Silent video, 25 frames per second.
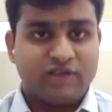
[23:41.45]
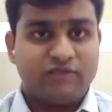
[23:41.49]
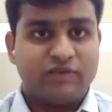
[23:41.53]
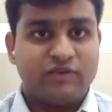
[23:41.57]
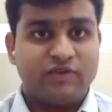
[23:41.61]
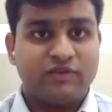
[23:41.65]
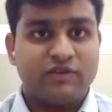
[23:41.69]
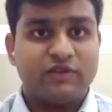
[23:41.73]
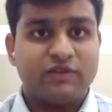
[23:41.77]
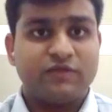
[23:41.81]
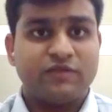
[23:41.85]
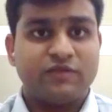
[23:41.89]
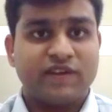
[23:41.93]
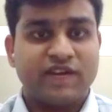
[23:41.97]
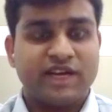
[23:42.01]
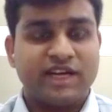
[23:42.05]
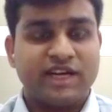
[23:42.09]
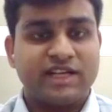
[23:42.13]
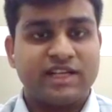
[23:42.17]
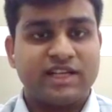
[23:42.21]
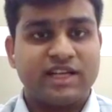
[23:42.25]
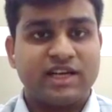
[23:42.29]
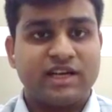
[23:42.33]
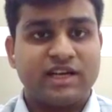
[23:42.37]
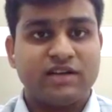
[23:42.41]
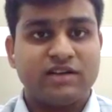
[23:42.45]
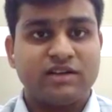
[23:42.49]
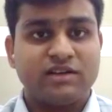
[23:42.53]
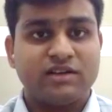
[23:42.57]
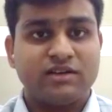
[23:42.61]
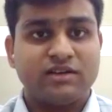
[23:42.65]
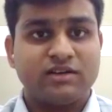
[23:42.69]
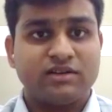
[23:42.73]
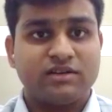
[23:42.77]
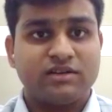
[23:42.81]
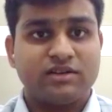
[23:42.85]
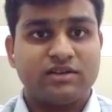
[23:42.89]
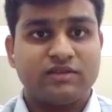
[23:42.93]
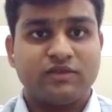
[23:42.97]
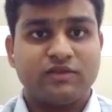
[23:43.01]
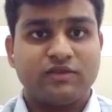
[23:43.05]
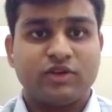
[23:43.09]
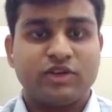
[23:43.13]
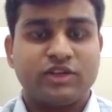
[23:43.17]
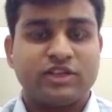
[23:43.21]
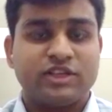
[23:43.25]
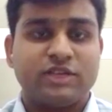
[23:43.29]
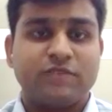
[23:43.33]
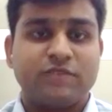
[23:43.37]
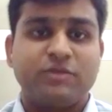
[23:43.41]
We will find that,
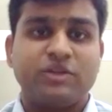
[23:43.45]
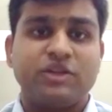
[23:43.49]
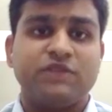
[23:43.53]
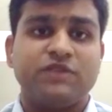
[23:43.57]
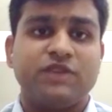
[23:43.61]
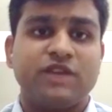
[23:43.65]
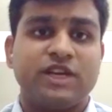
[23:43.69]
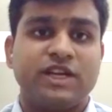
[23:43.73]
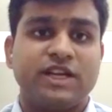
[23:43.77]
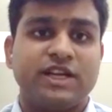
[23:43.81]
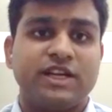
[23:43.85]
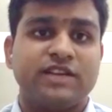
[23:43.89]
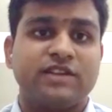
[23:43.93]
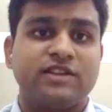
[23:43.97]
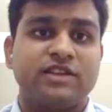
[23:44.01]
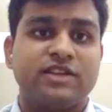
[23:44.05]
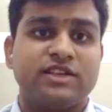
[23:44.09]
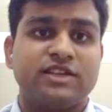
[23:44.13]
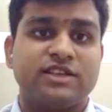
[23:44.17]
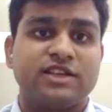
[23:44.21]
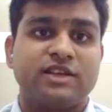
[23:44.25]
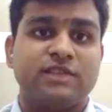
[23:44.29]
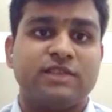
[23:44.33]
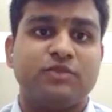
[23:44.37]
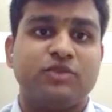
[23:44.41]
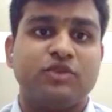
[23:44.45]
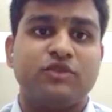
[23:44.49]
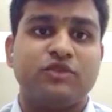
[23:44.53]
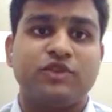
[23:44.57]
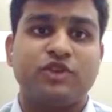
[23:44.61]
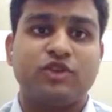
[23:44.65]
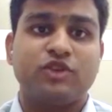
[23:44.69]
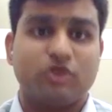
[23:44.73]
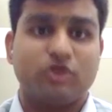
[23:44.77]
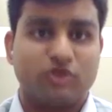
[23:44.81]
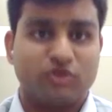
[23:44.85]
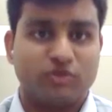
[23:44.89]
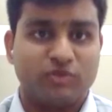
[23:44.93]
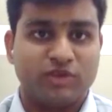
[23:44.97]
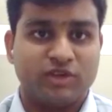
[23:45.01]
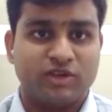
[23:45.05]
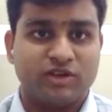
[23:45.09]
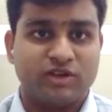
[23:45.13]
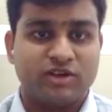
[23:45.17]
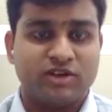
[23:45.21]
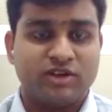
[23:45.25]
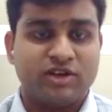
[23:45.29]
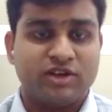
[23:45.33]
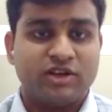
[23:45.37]
for example, if I take the example of economy,